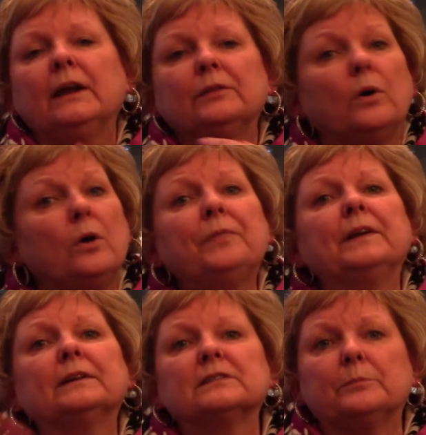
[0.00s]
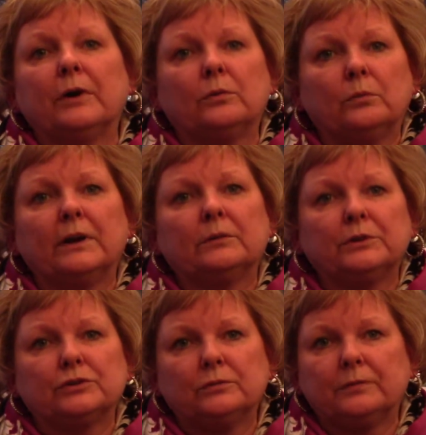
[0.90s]
The whole thing is about what it
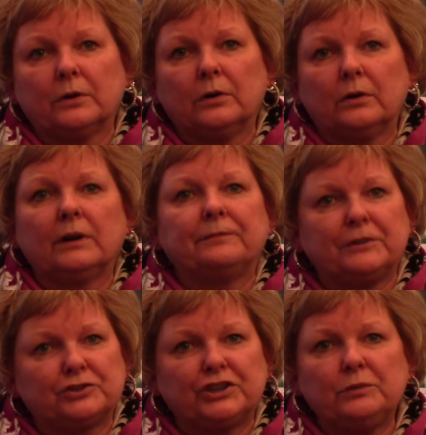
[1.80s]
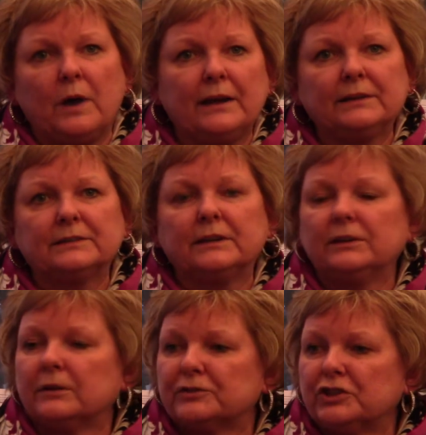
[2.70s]
would do for her. If she wants it,
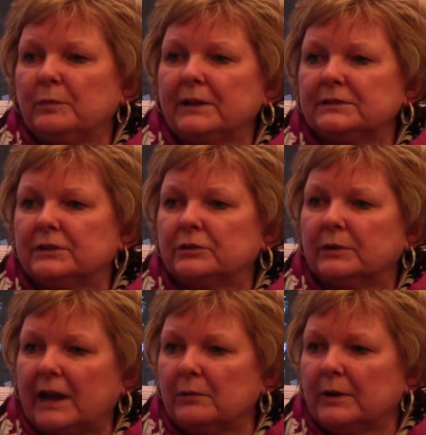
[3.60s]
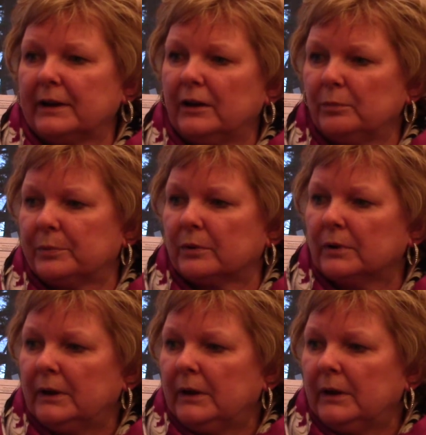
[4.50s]
you know, if she wants to do it, I want to help her.